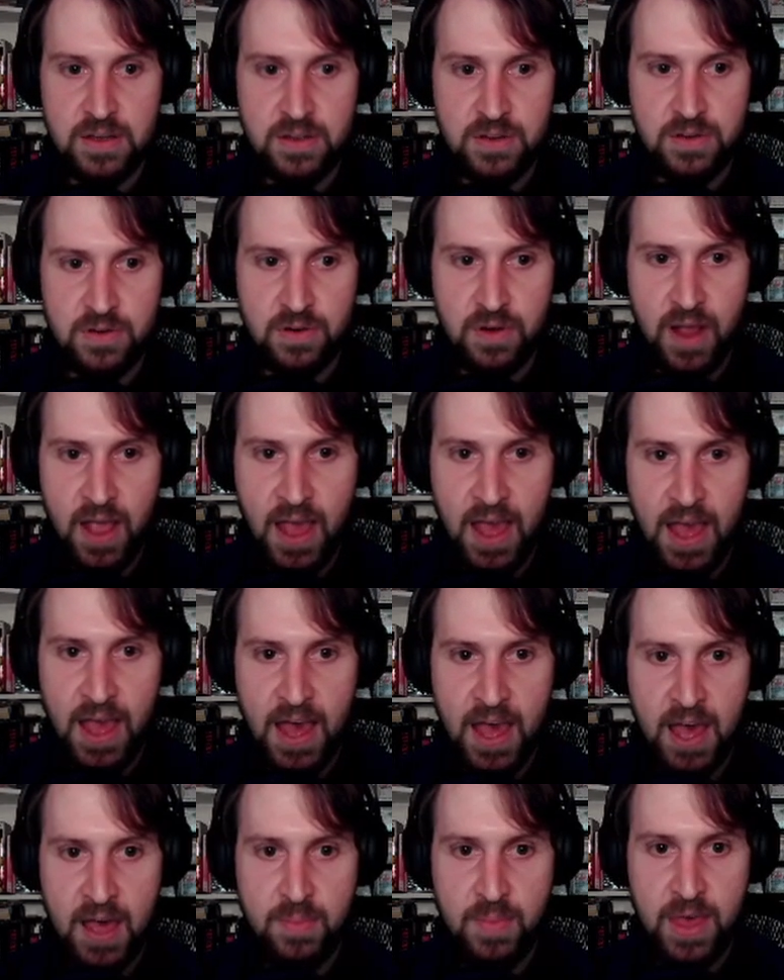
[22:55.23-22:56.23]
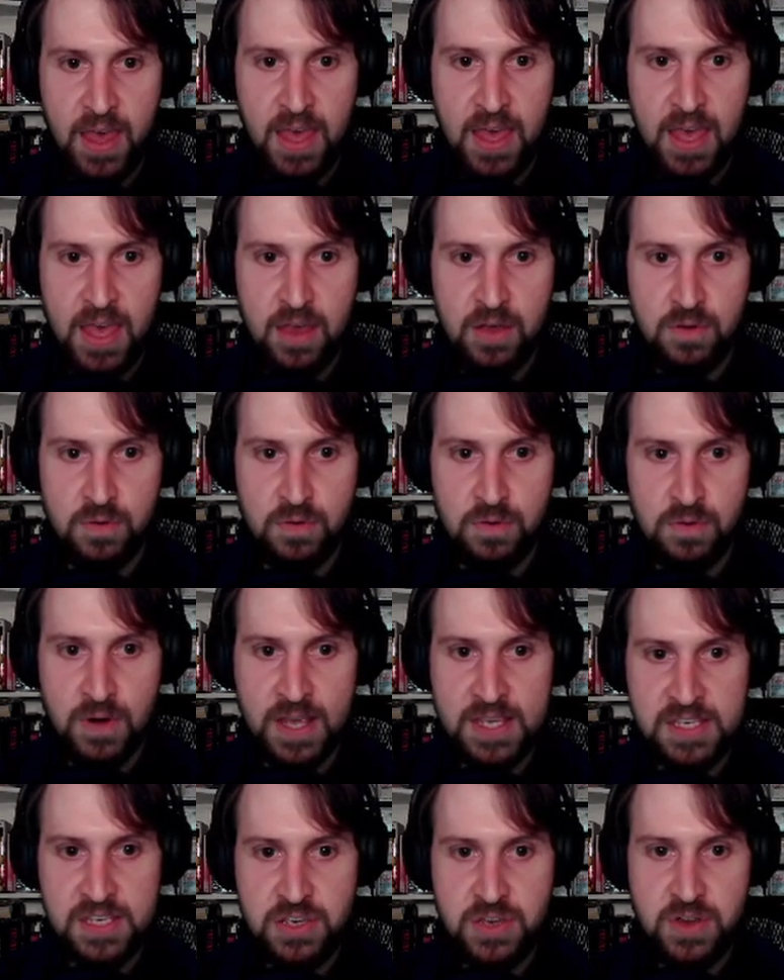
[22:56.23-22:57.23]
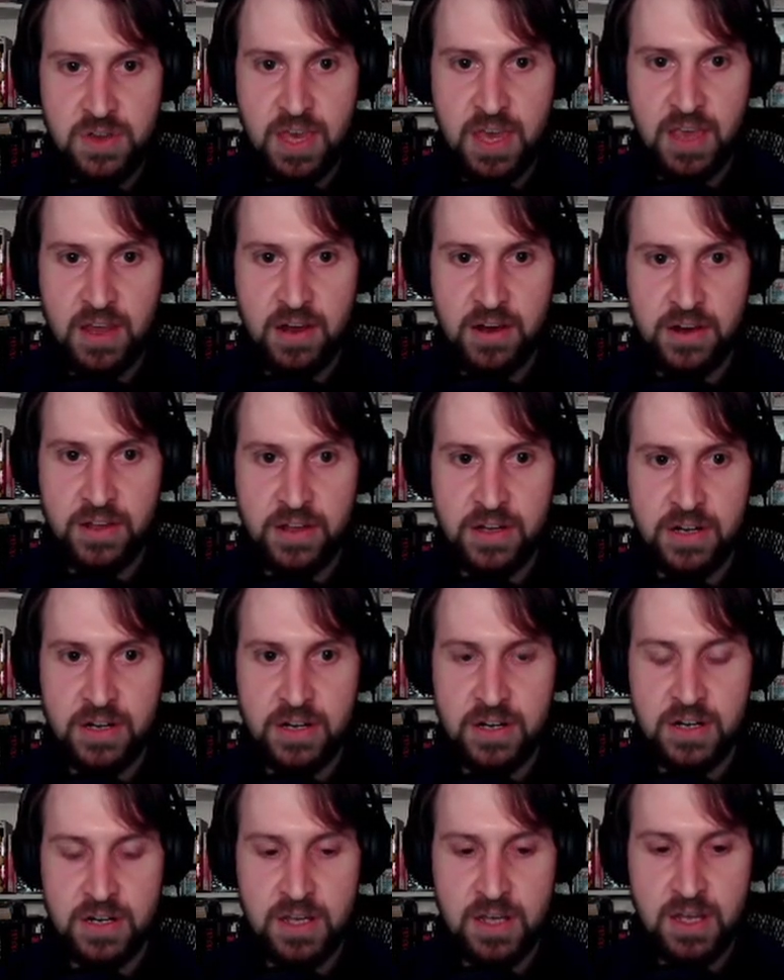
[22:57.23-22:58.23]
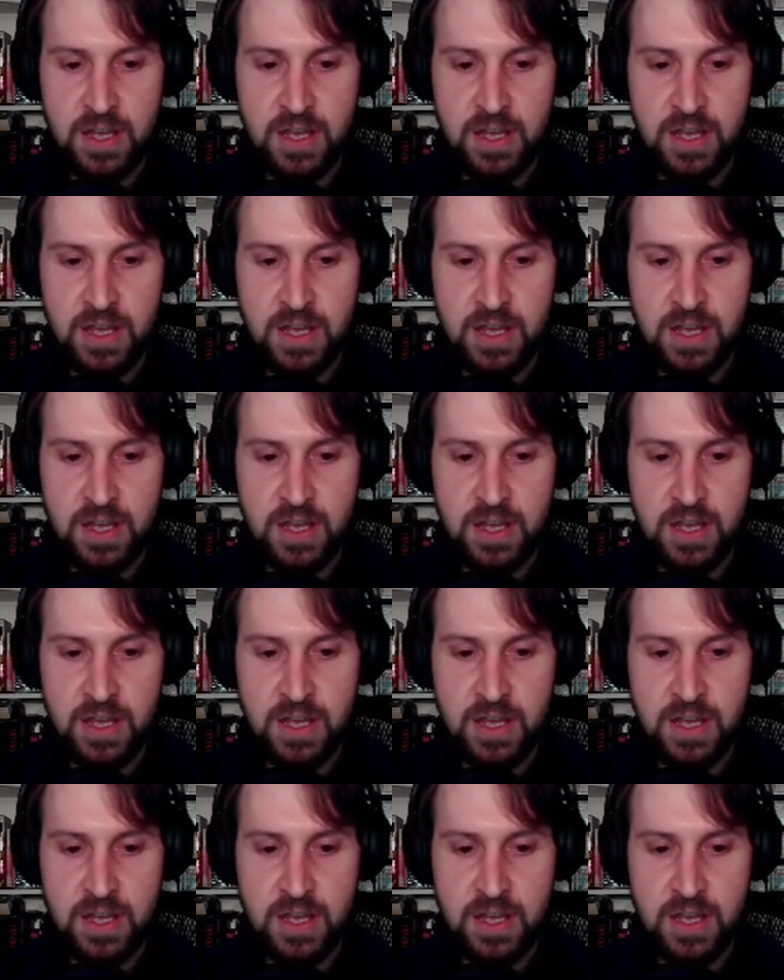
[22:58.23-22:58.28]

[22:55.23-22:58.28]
grab a Rescue Carrier.